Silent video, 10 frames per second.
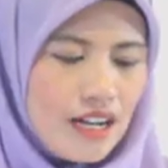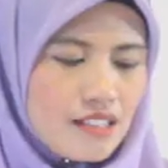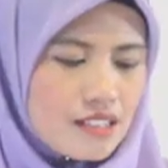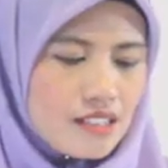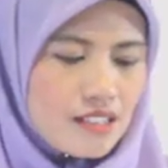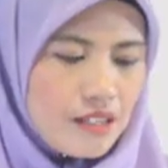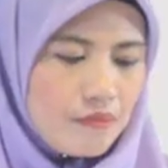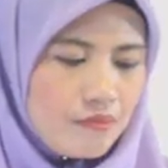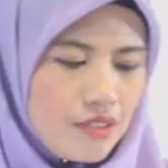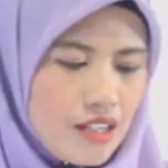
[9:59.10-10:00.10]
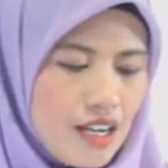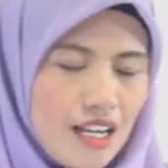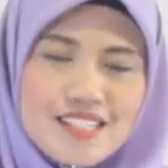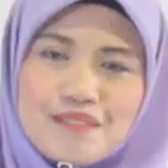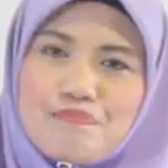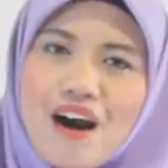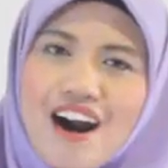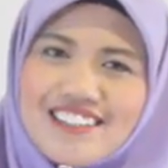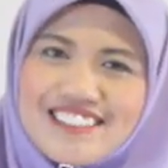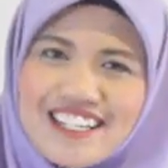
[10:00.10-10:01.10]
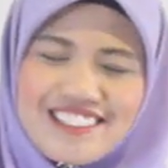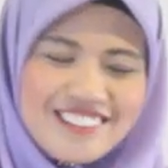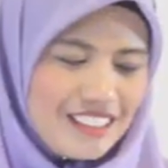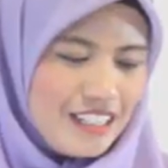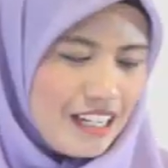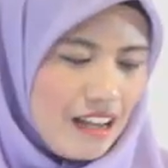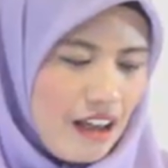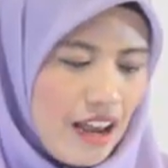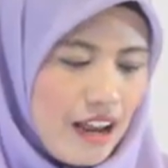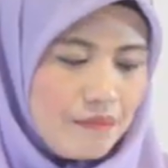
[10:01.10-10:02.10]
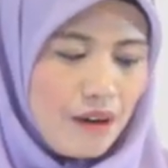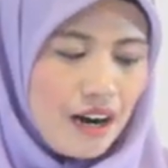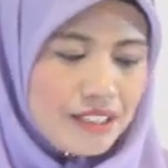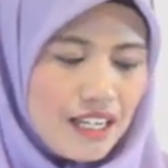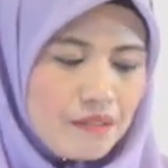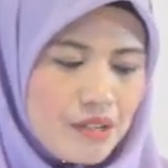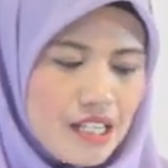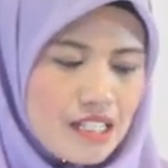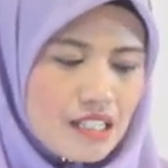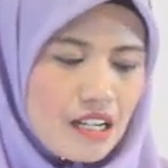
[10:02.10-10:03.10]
answers him, it's a bargain. And bargain means